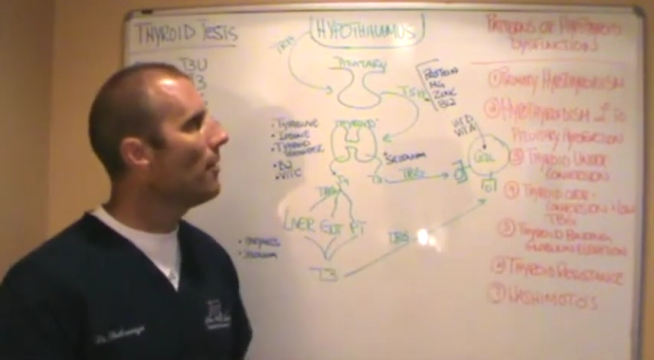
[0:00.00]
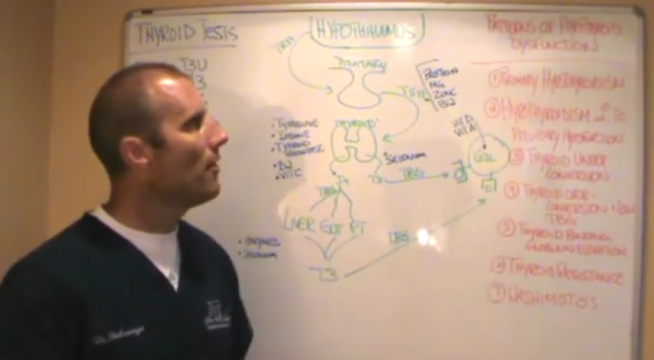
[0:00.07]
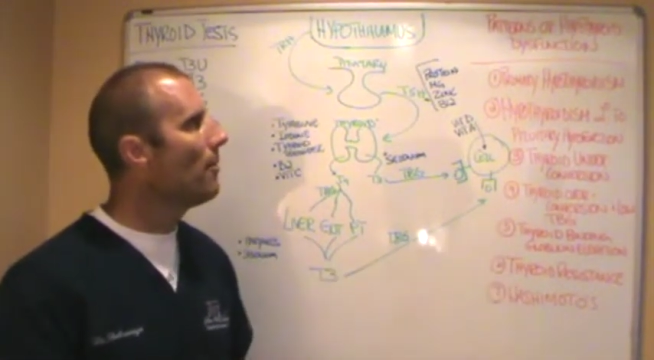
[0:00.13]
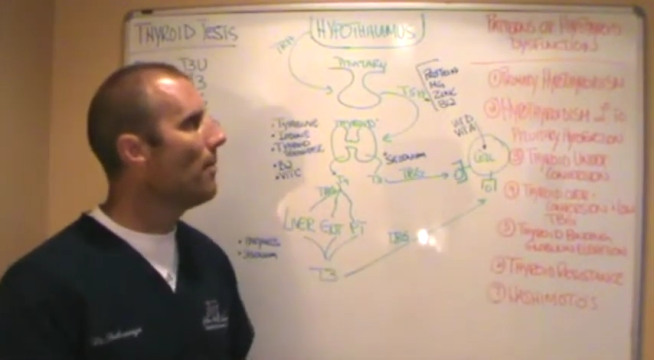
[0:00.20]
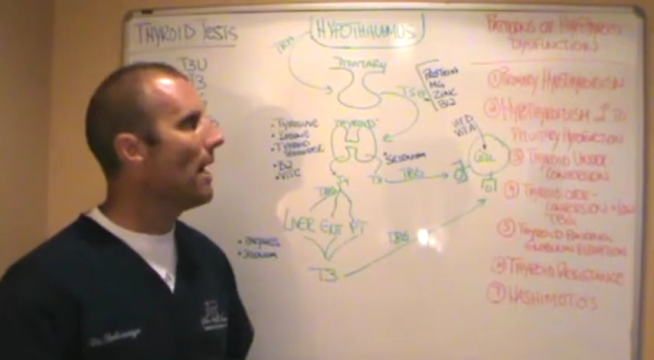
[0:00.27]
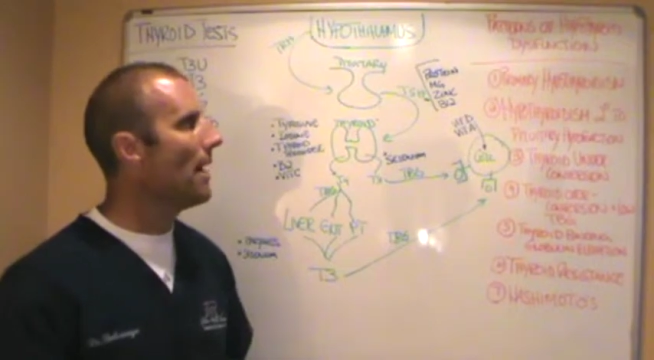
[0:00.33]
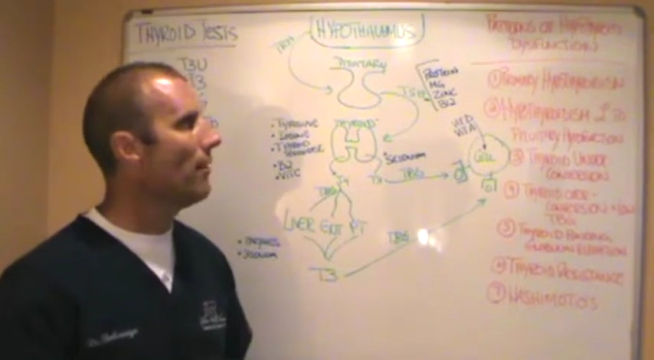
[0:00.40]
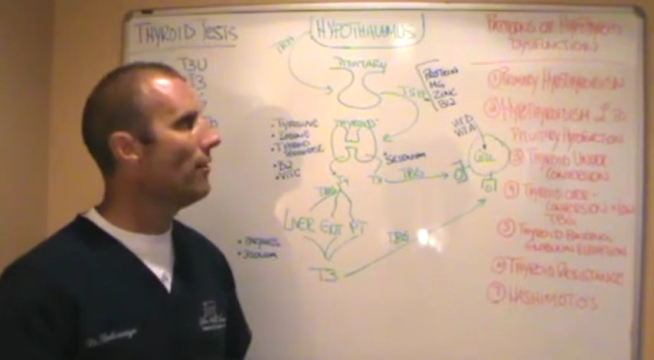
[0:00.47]
the
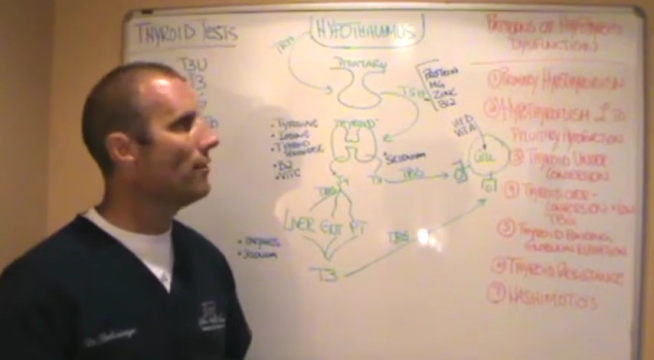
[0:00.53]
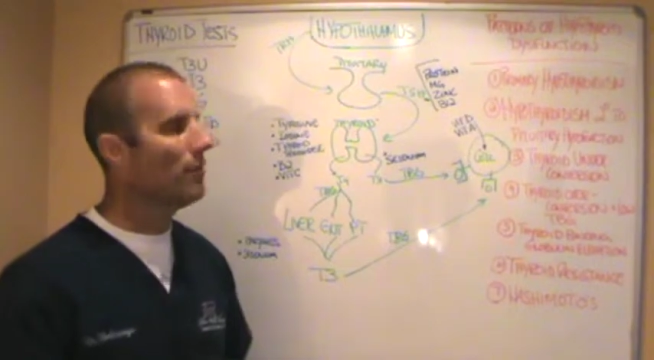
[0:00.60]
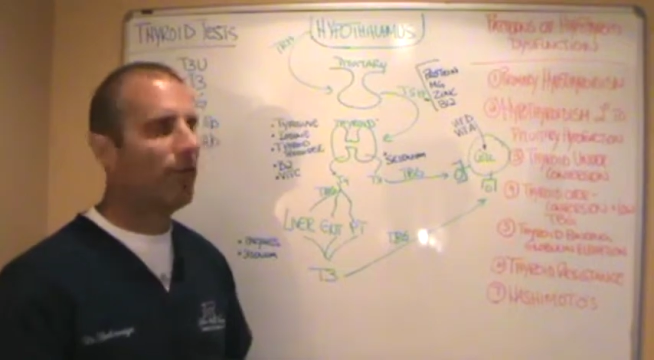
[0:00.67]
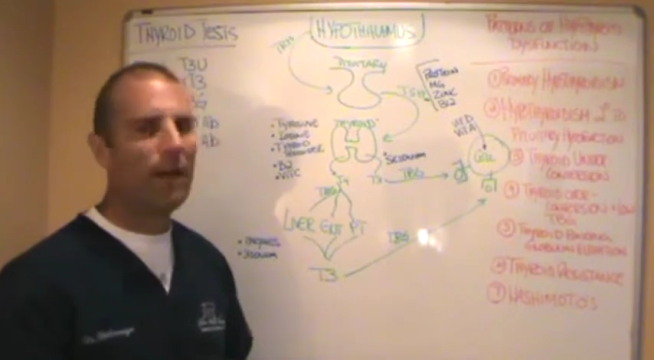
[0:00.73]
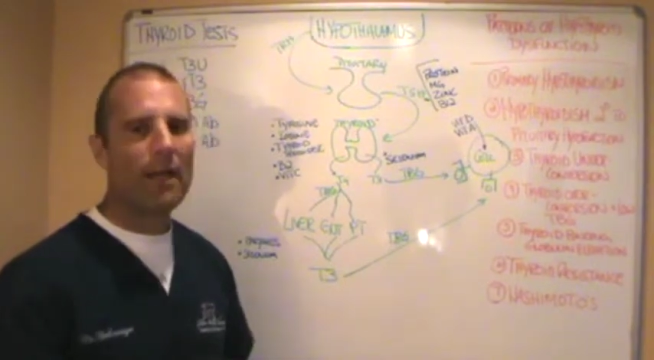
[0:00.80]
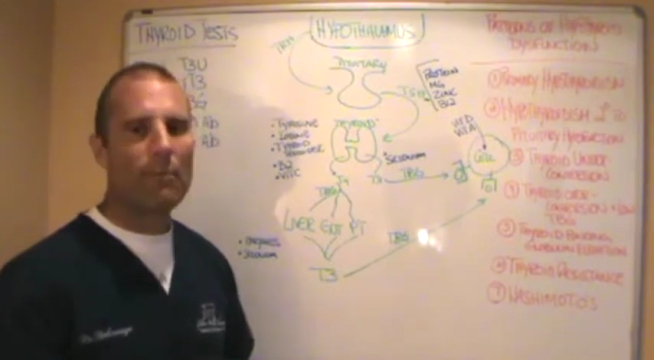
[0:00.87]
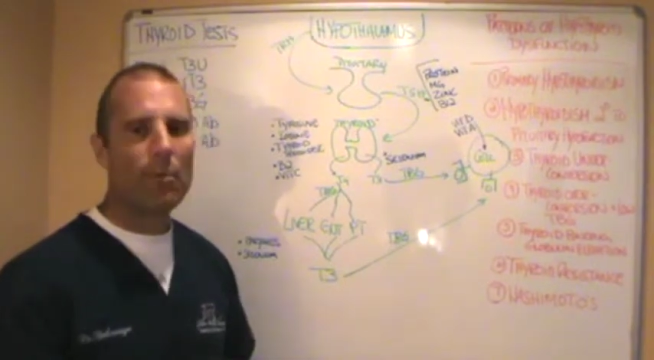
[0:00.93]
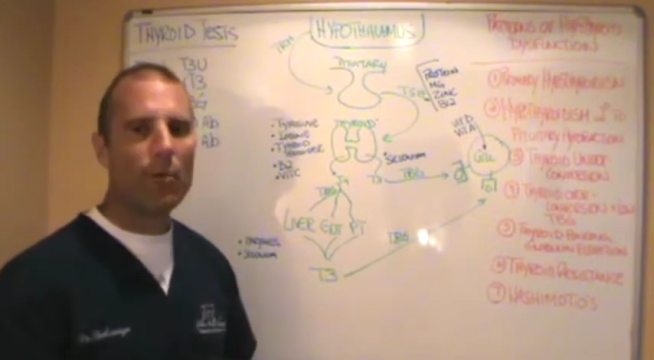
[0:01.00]
patterns of
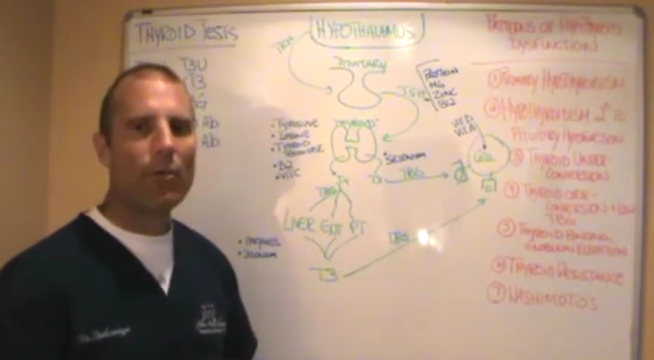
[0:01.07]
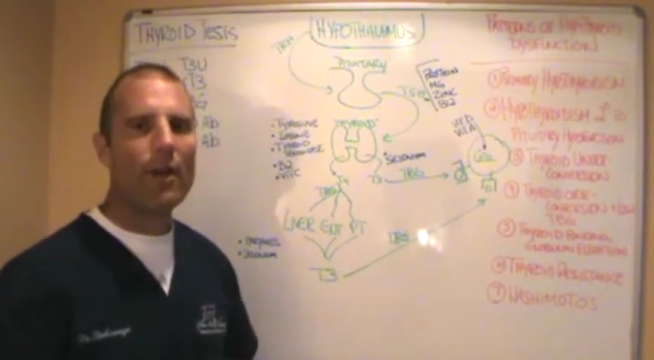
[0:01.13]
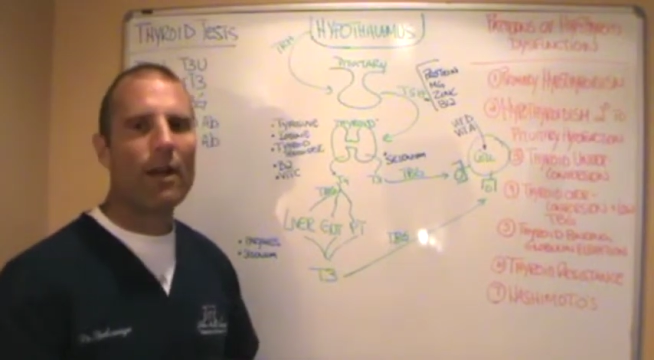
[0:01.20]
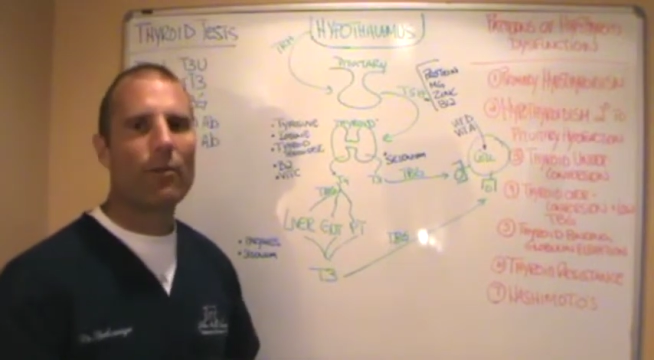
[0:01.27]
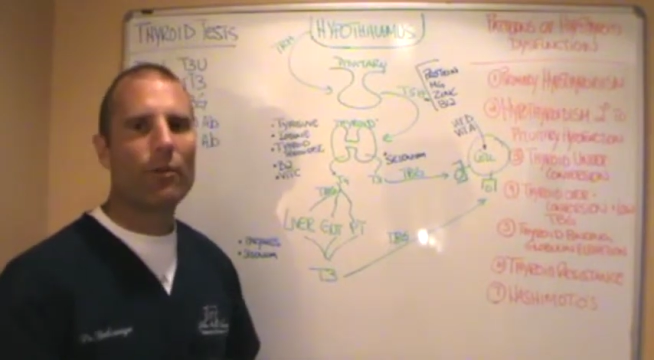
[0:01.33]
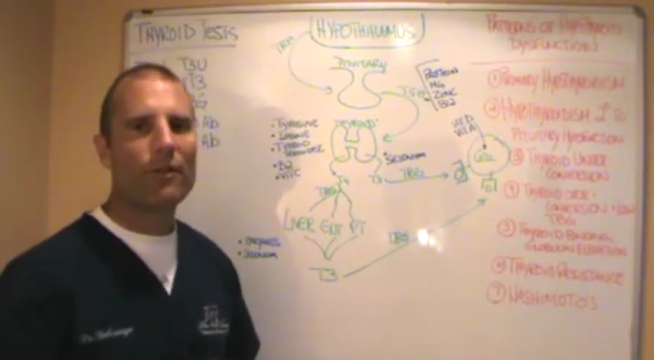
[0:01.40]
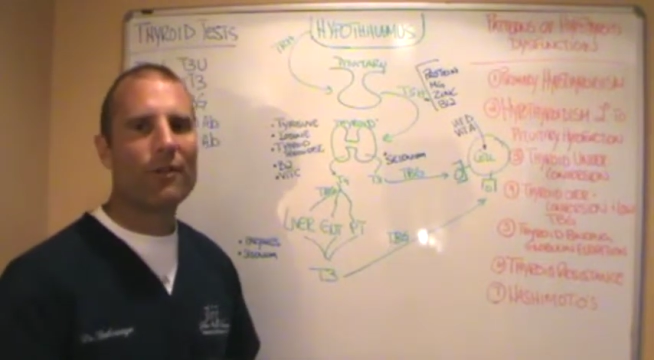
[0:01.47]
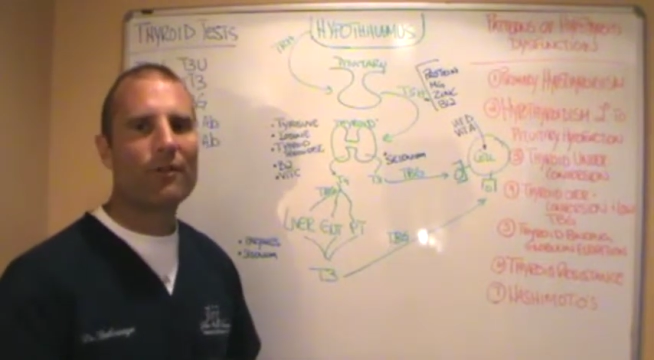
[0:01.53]
hypothyroid